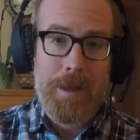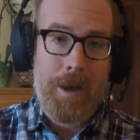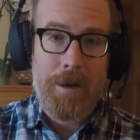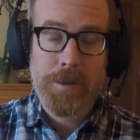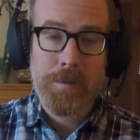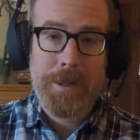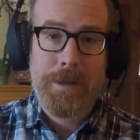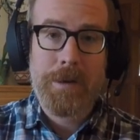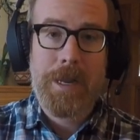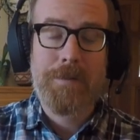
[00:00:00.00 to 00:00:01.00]
Ultimately,
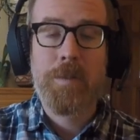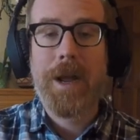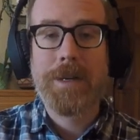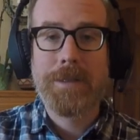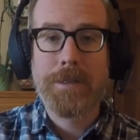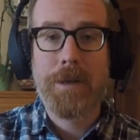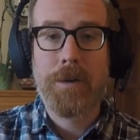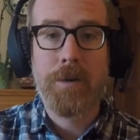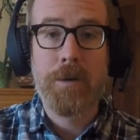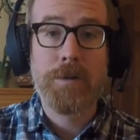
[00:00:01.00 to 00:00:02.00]
you're gonna have to practice this
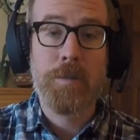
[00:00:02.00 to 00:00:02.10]
on your own.